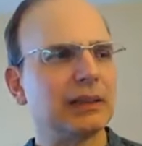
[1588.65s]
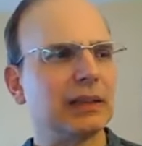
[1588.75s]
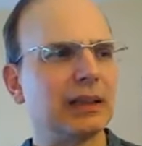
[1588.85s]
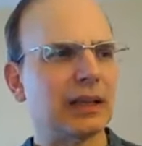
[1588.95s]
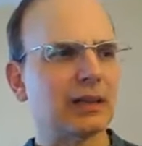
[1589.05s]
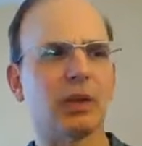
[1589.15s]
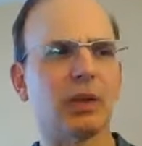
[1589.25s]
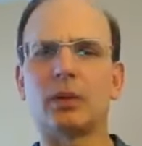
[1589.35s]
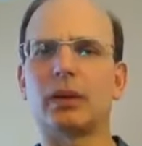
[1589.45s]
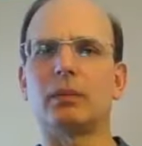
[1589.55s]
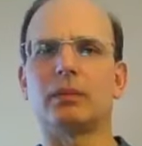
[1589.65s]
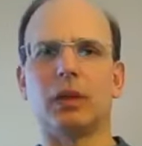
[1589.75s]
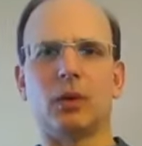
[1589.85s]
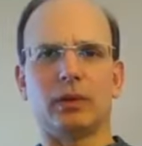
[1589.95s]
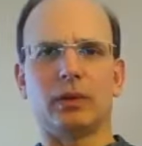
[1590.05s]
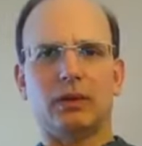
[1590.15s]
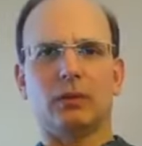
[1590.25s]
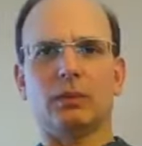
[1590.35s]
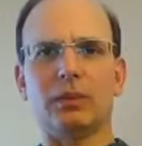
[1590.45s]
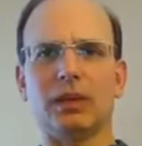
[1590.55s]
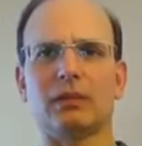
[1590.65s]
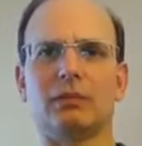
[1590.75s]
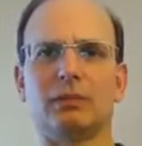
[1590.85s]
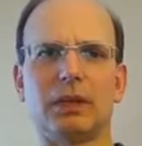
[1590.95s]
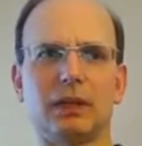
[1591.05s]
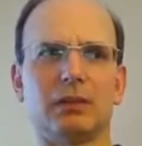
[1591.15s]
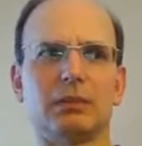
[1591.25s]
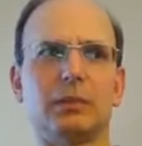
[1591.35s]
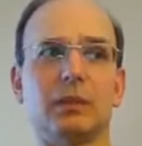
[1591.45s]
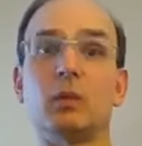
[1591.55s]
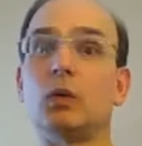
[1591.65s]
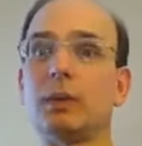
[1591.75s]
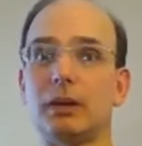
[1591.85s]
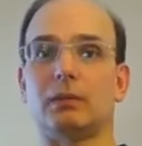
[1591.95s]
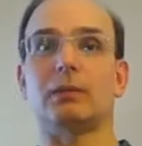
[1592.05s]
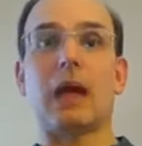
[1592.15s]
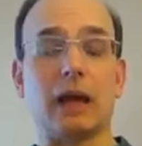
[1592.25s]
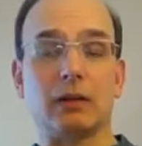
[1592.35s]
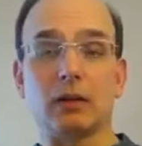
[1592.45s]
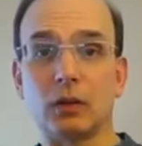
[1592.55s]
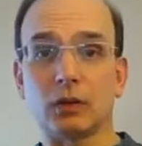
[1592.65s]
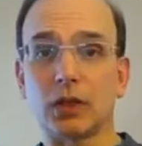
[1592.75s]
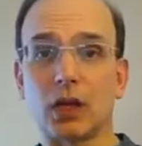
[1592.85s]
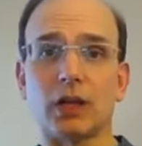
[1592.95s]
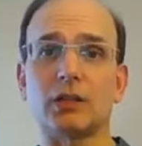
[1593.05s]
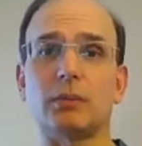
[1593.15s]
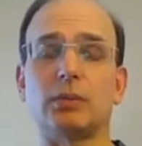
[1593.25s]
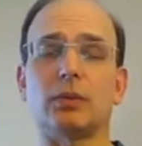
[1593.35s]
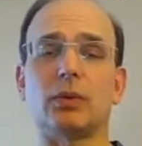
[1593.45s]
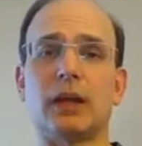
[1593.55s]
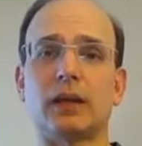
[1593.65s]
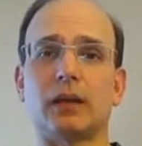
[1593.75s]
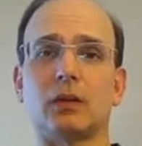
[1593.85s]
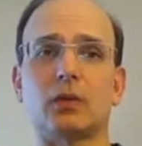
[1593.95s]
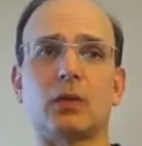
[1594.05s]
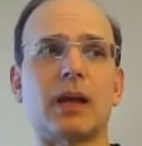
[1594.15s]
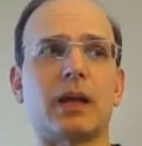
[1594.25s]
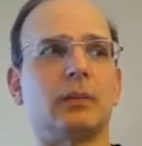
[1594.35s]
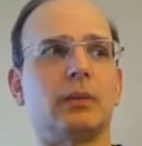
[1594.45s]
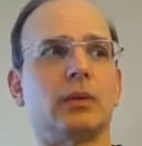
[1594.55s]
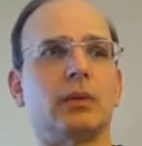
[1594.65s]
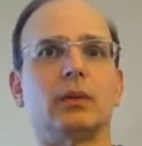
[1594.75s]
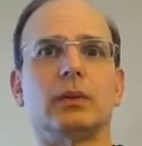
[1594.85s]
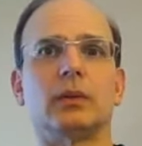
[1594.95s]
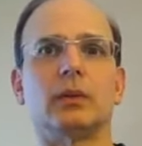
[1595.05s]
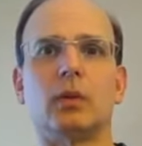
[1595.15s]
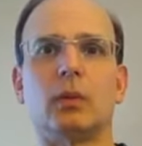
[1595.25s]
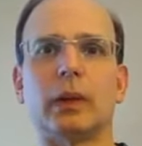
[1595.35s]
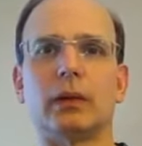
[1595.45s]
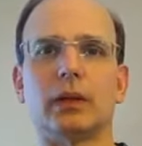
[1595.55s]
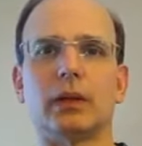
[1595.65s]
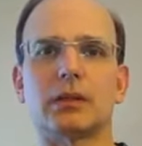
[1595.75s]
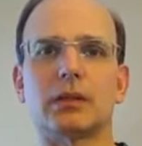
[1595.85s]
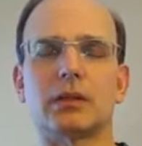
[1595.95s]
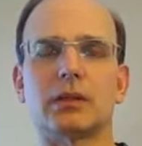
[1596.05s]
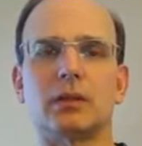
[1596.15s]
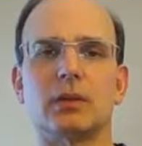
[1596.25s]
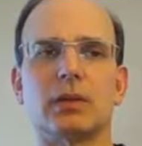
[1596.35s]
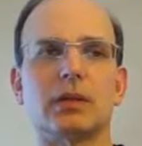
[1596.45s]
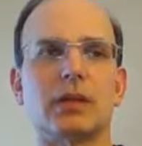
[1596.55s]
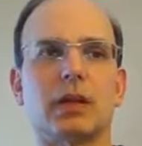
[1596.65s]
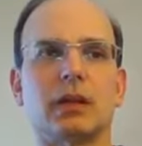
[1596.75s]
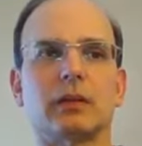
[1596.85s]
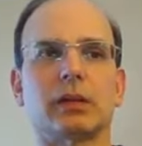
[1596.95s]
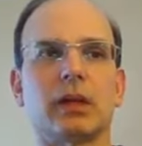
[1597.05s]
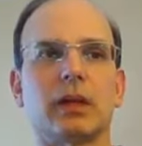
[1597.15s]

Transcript: and it gets blown blown into a big big big movement that you know does bring incredible new awareness to these things